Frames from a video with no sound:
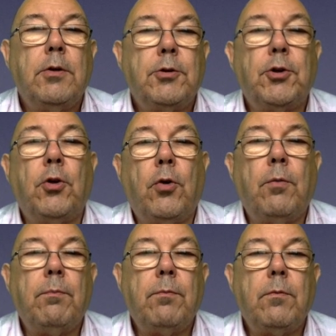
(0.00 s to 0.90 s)
So
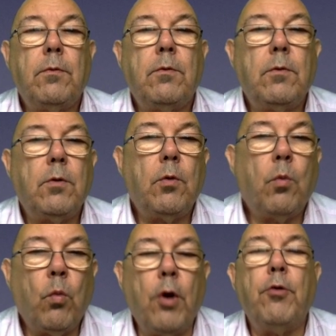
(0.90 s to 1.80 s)

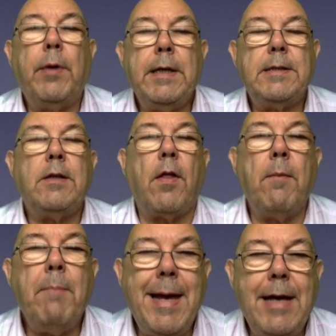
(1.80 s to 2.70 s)
one reason, or the
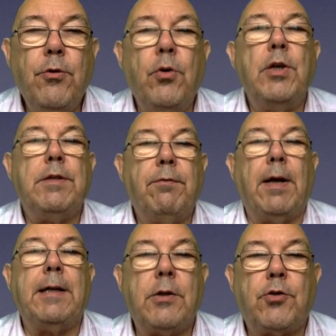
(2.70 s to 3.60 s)
main reason for
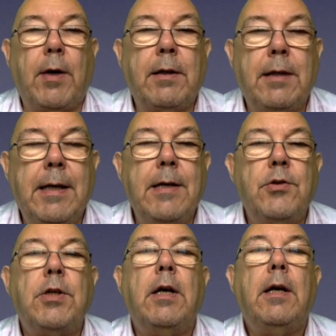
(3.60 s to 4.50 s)
adding strength
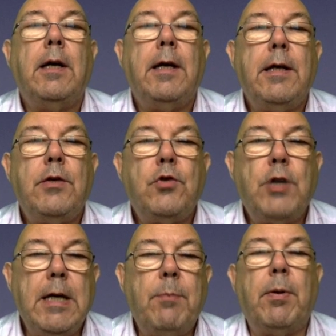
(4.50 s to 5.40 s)
aids, it's
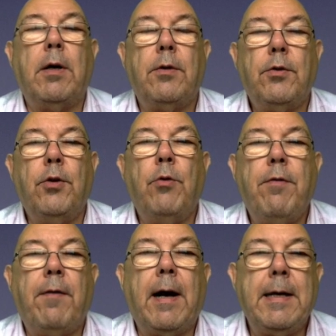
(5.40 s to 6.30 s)
cheaper than
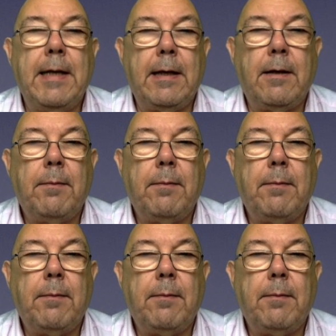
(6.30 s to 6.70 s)
refining.